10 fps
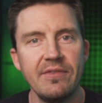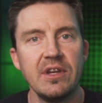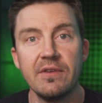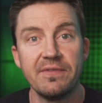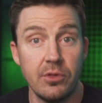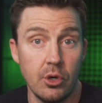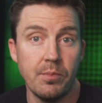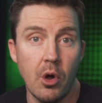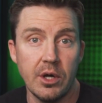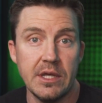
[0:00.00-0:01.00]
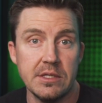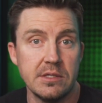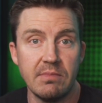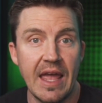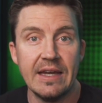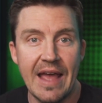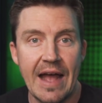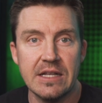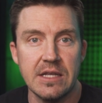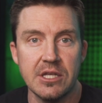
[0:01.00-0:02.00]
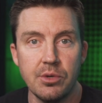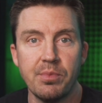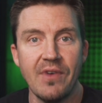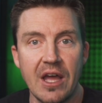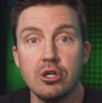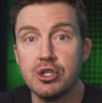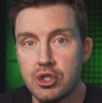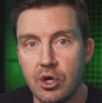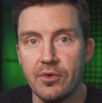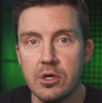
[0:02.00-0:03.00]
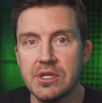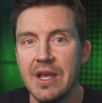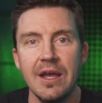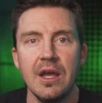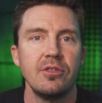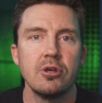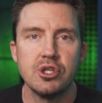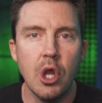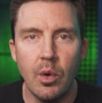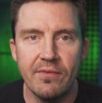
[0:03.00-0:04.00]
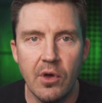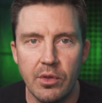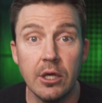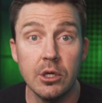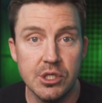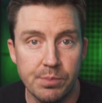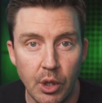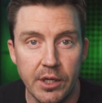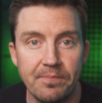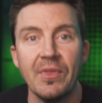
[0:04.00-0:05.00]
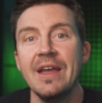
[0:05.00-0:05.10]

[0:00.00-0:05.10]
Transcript: even if third parties gained access to providers' servers, there's no info they could exploit.